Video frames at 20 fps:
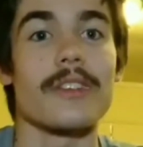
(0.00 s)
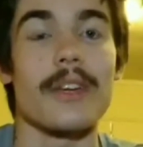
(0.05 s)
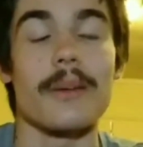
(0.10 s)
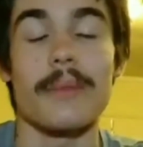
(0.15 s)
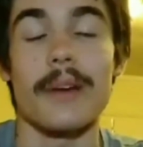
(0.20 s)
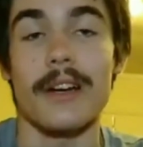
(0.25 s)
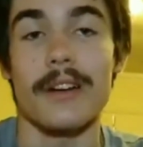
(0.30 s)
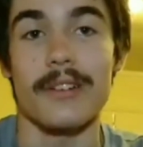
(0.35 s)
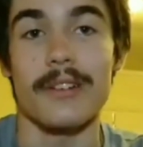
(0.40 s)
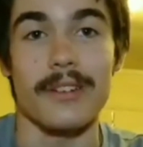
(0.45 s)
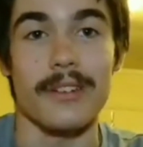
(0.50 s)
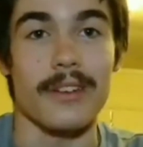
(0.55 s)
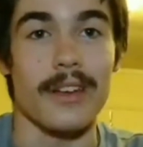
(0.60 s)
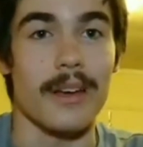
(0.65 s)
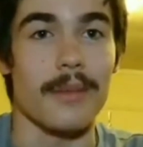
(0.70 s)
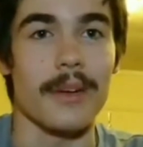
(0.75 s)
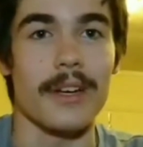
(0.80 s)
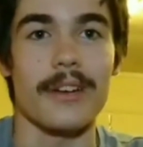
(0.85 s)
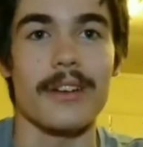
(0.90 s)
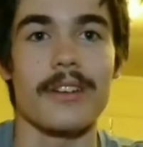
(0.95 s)
I'm not gonna
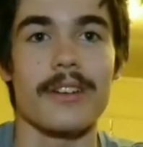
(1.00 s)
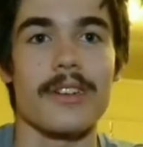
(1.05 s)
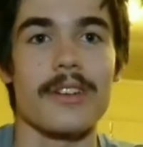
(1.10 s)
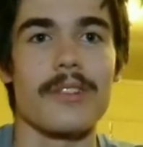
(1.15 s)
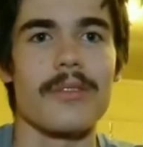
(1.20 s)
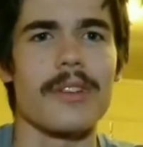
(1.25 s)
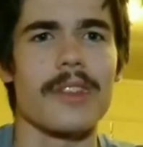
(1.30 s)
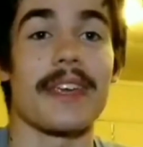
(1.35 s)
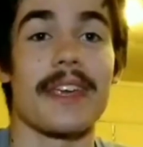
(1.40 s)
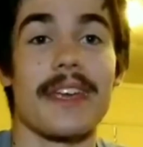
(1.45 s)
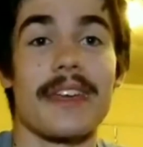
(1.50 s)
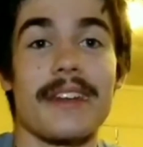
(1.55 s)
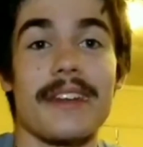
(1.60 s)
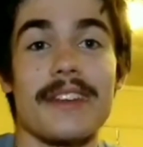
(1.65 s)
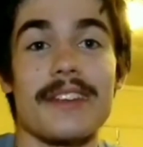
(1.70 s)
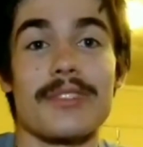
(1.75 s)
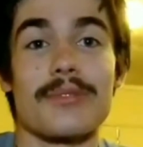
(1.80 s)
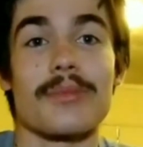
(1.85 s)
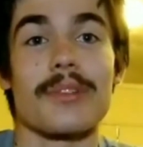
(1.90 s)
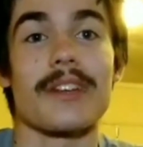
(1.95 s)
deal with it. It
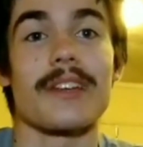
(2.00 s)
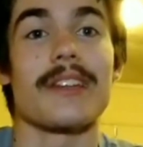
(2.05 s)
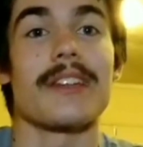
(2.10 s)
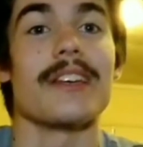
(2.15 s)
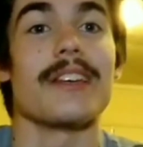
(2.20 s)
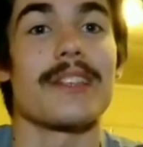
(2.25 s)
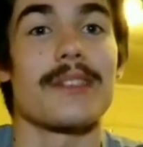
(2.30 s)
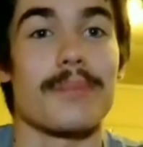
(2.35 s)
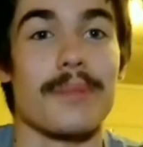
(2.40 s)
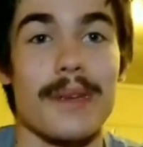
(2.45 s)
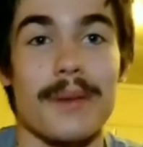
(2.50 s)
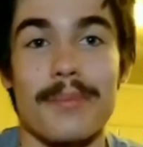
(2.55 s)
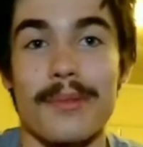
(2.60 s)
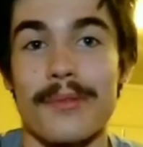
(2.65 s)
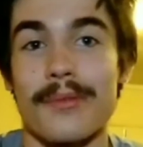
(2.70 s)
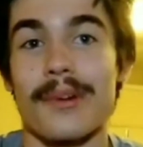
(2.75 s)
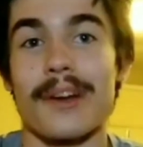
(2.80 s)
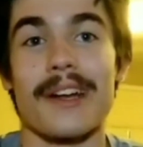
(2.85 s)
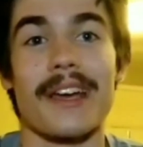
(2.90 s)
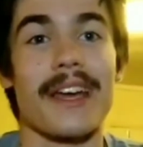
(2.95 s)
is what it is.
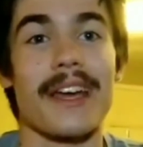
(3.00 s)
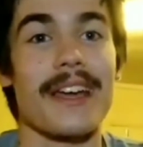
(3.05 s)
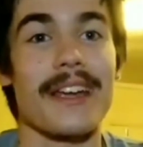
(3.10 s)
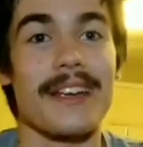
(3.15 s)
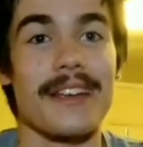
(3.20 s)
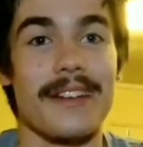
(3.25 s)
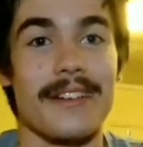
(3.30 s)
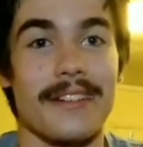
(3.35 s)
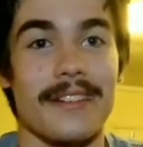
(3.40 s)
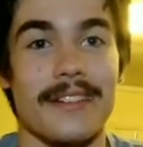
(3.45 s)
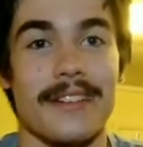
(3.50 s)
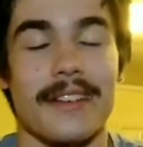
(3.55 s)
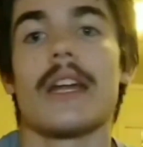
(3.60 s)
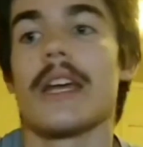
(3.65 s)
People wanna hate.